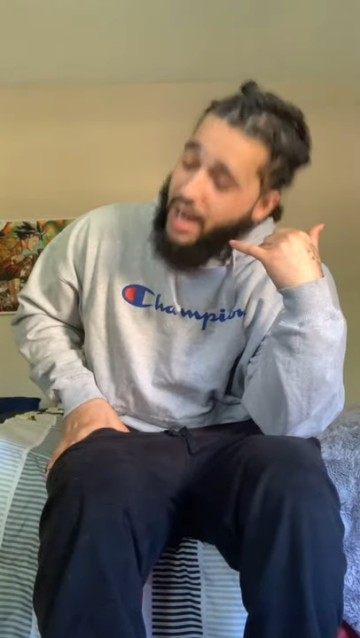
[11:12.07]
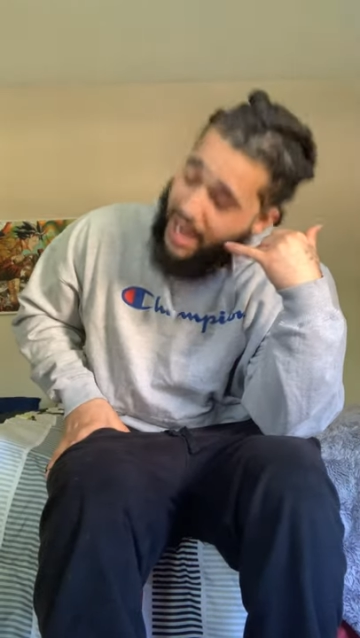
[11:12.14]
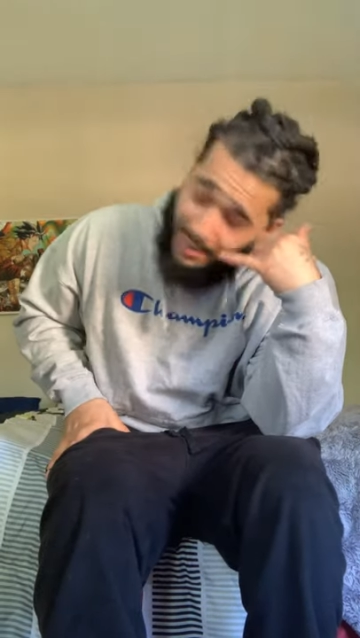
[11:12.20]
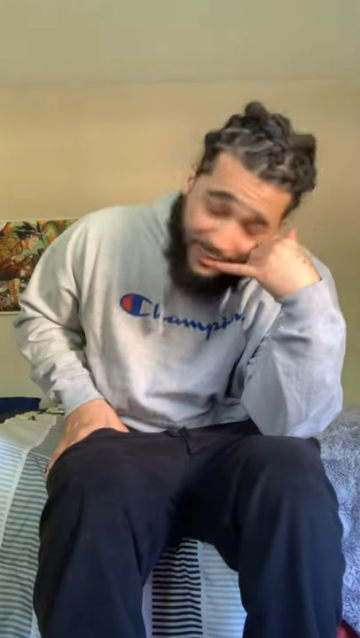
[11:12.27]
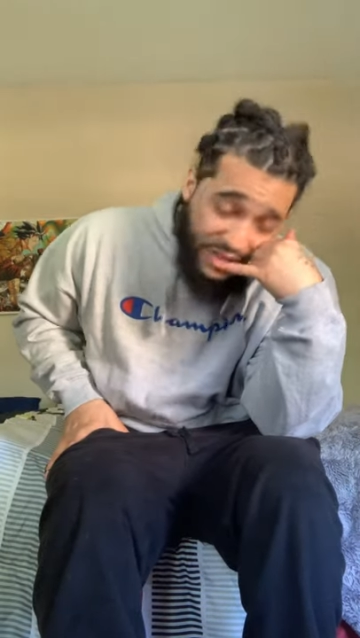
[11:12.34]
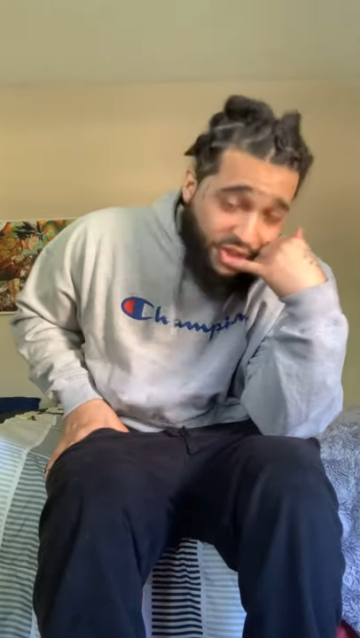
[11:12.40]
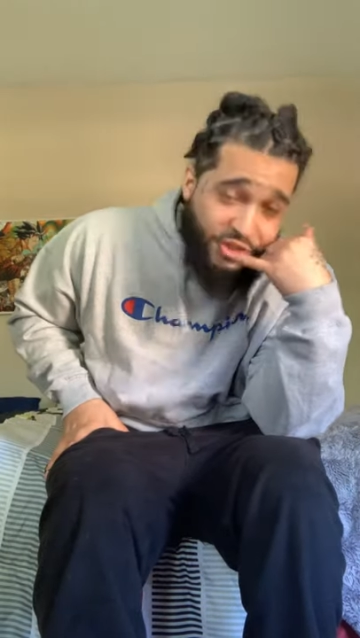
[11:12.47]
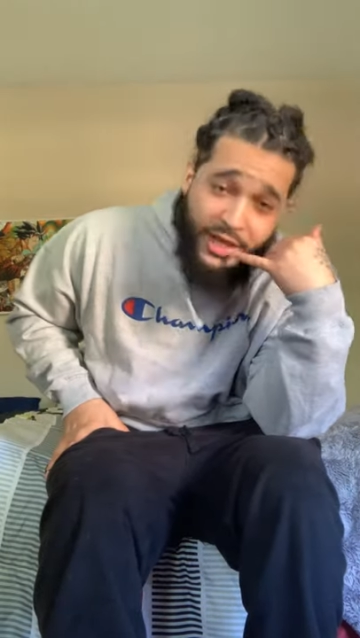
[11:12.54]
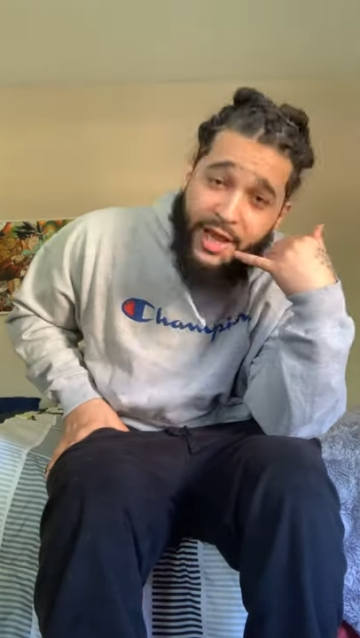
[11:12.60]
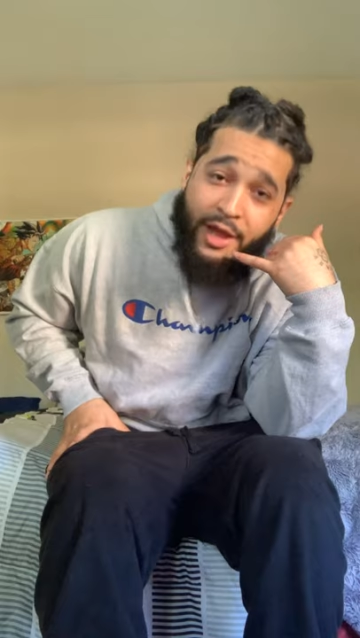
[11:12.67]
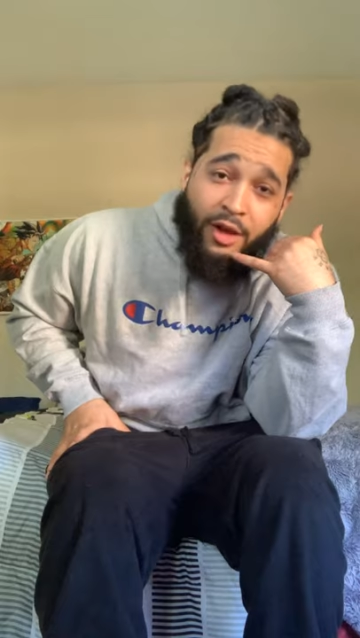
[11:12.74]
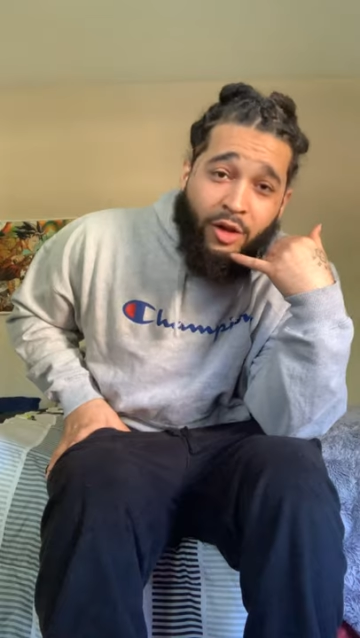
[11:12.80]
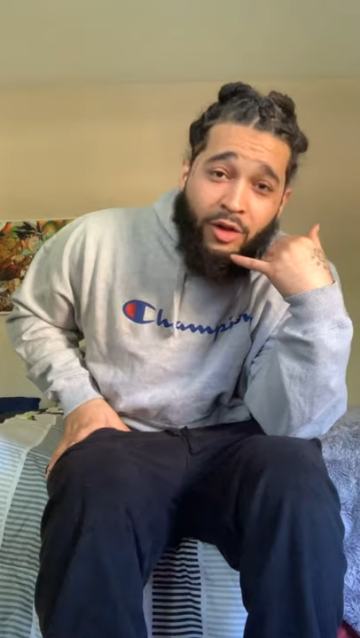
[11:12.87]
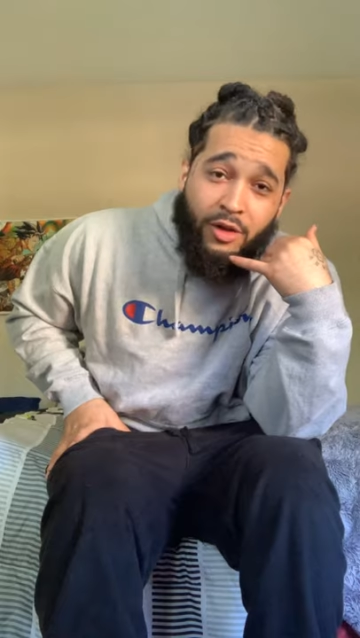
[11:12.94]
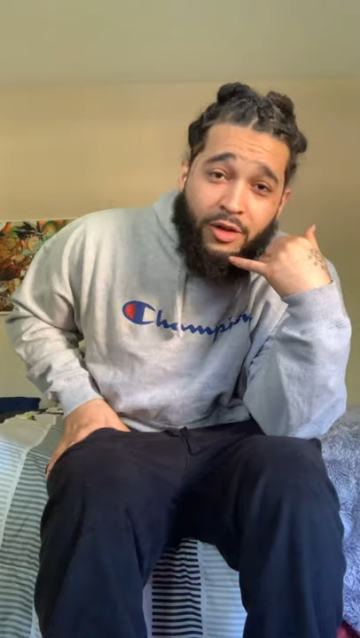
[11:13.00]
I'm in
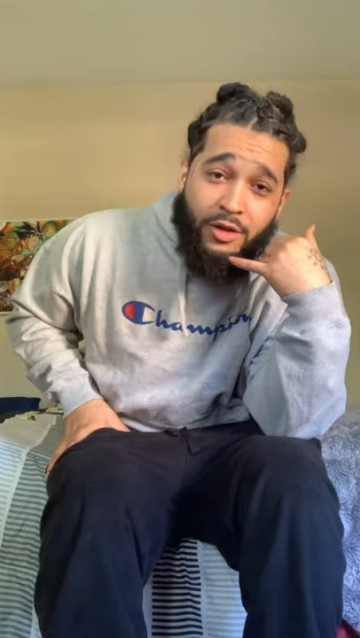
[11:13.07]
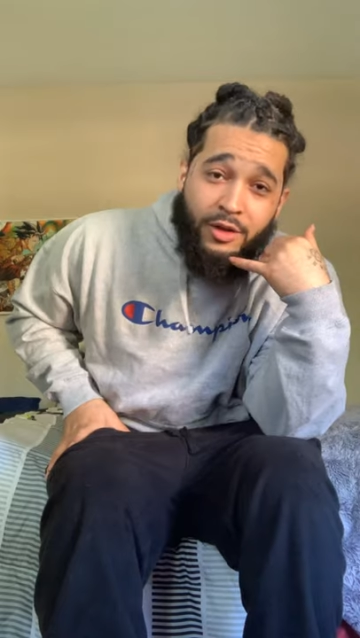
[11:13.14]
jail.